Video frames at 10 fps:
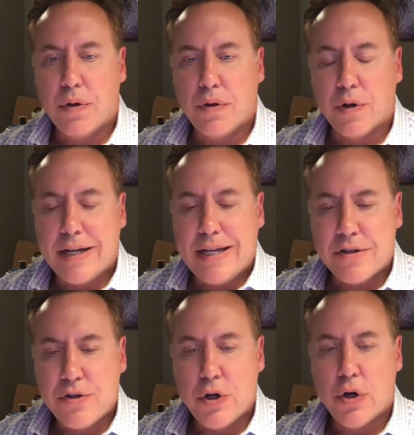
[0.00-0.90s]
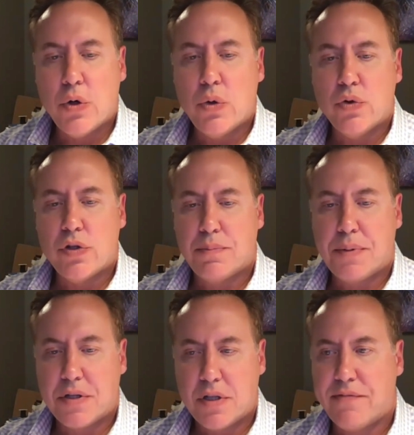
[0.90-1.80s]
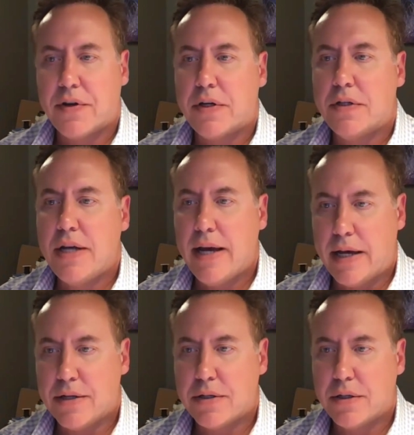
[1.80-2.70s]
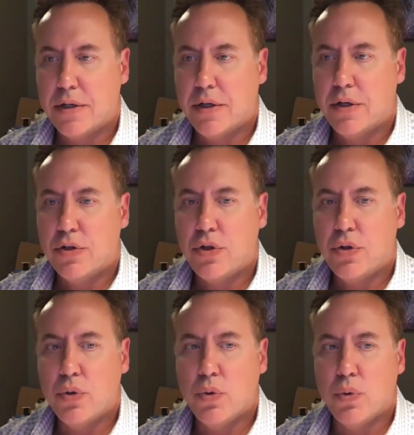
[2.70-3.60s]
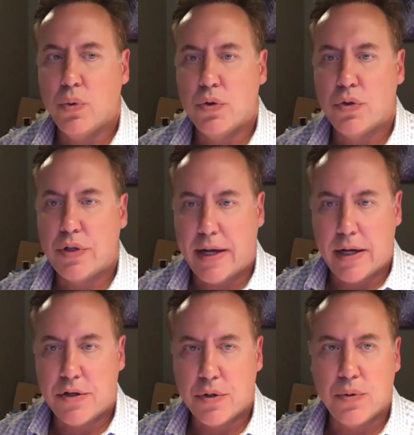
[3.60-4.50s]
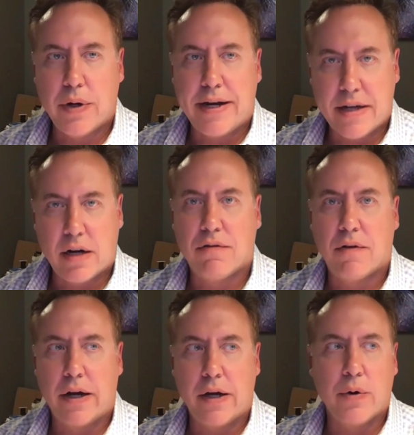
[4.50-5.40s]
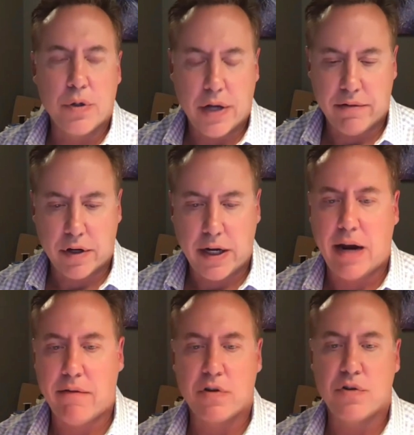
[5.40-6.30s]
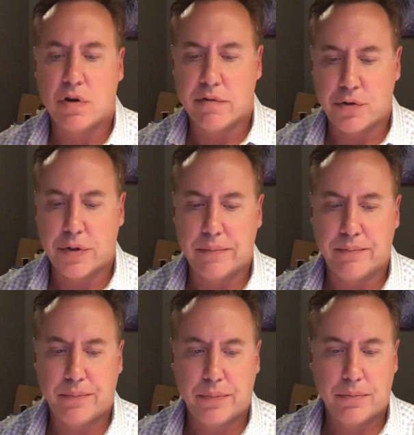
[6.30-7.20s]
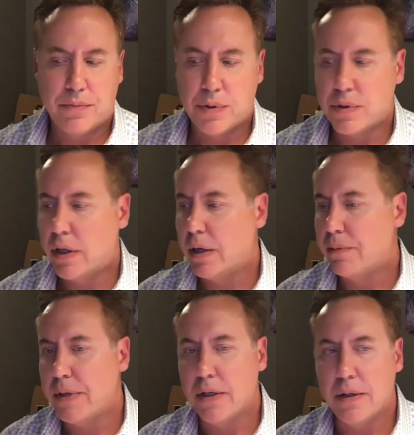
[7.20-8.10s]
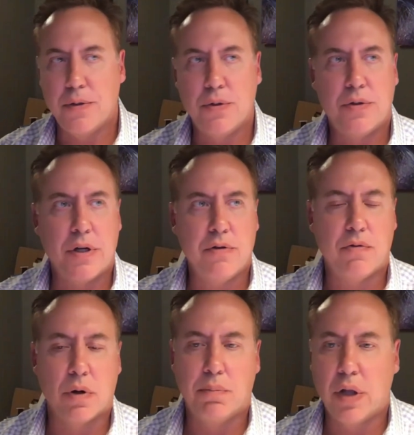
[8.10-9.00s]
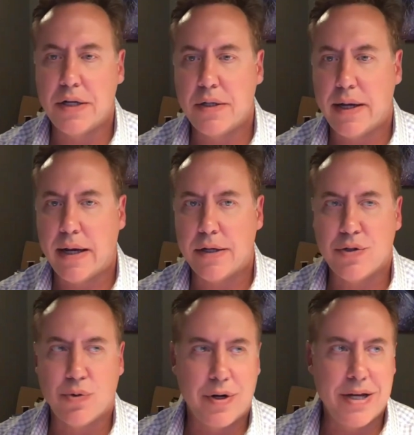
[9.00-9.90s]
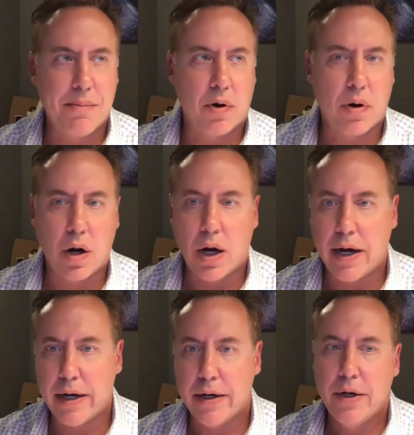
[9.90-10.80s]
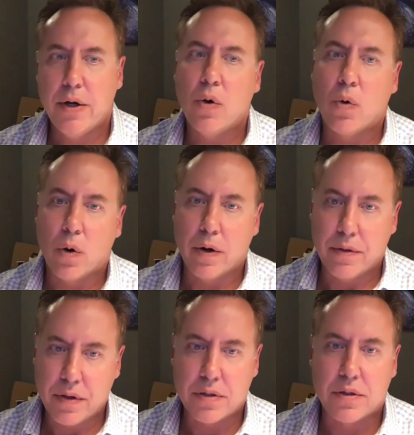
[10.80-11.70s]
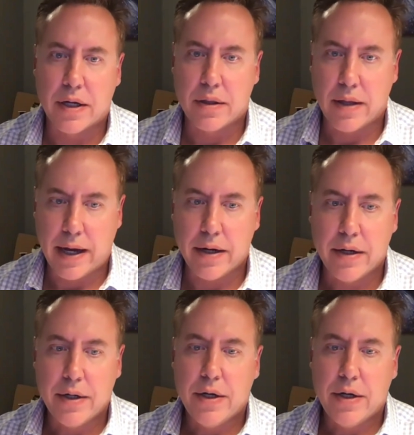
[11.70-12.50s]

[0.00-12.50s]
there is no specific test to identify, oh, you have a cavernous nerve injury. So it's not like we send you for a blood test or an MRI or things like that.